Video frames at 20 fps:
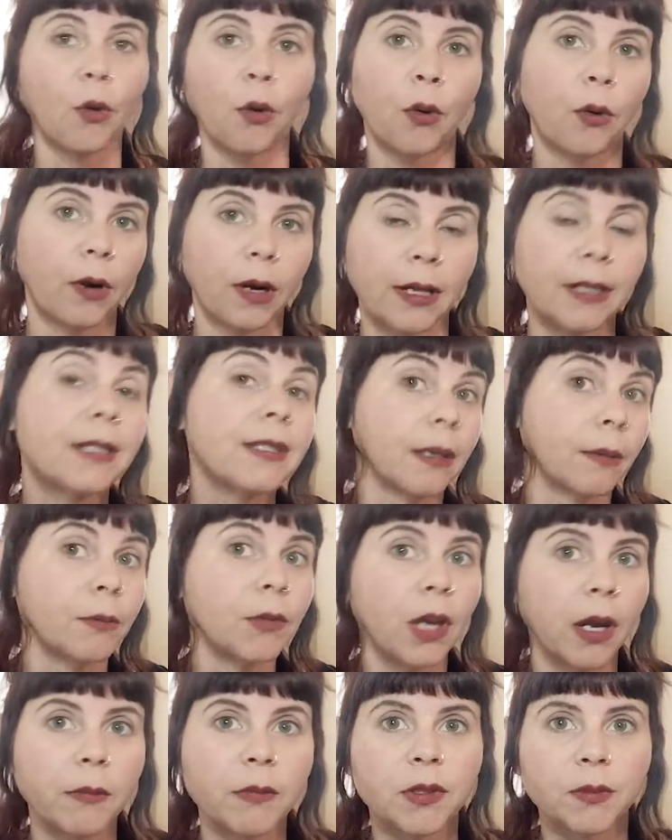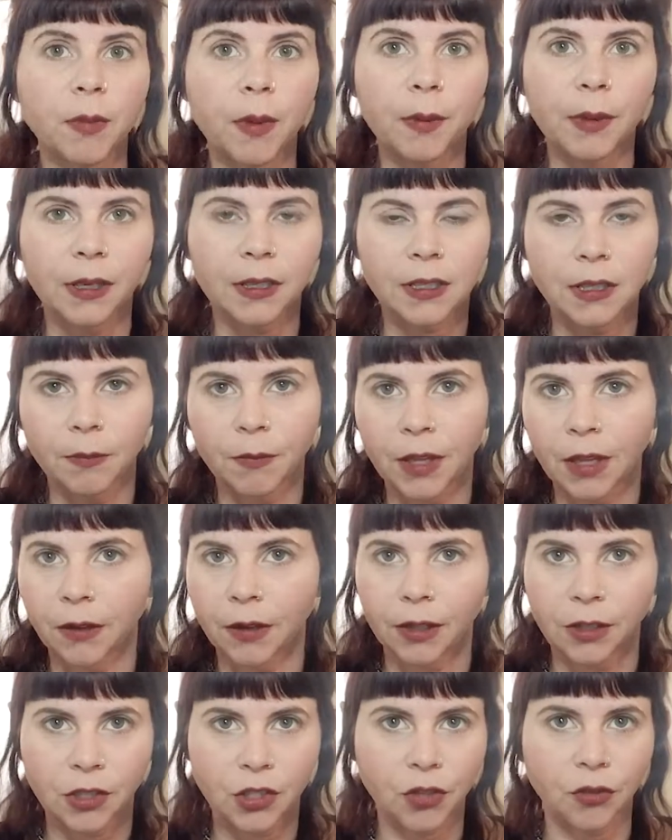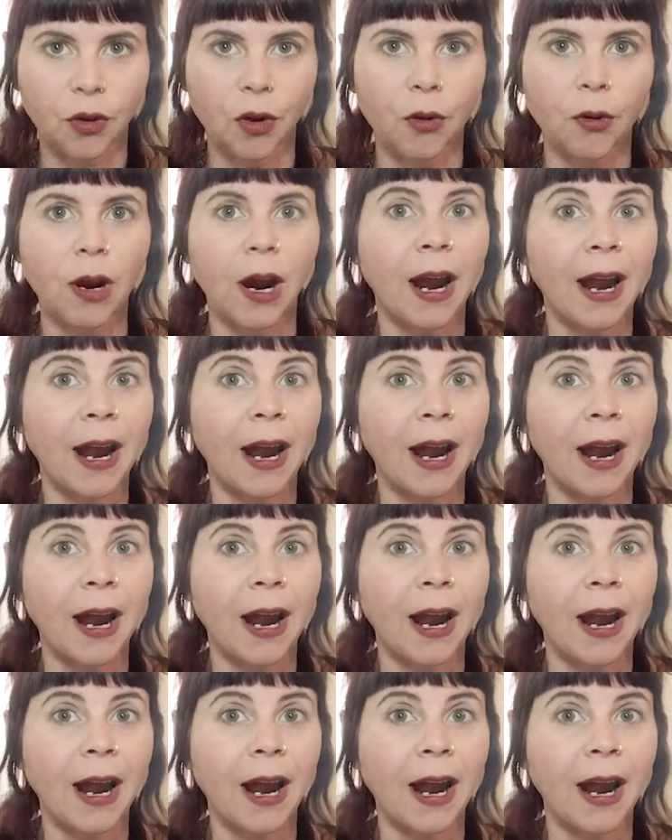or sometimes mimic something like a stroke.